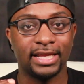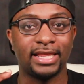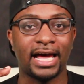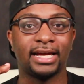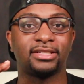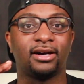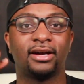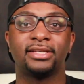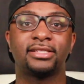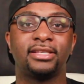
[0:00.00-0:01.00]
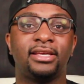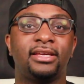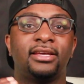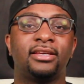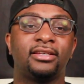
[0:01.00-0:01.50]
that
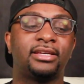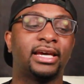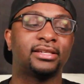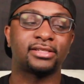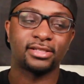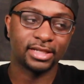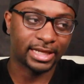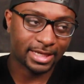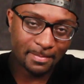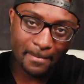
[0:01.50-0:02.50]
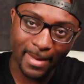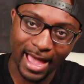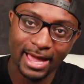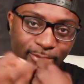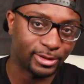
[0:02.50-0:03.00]
honestly gets like
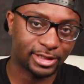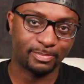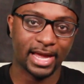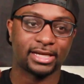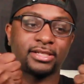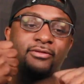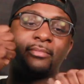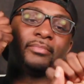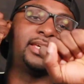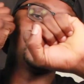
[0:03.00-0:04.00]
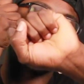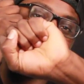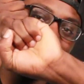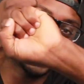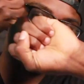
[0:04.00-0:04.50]
mad respects from me. It's
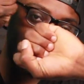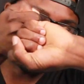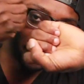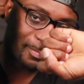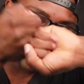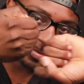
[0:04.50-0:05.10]
like fist bump,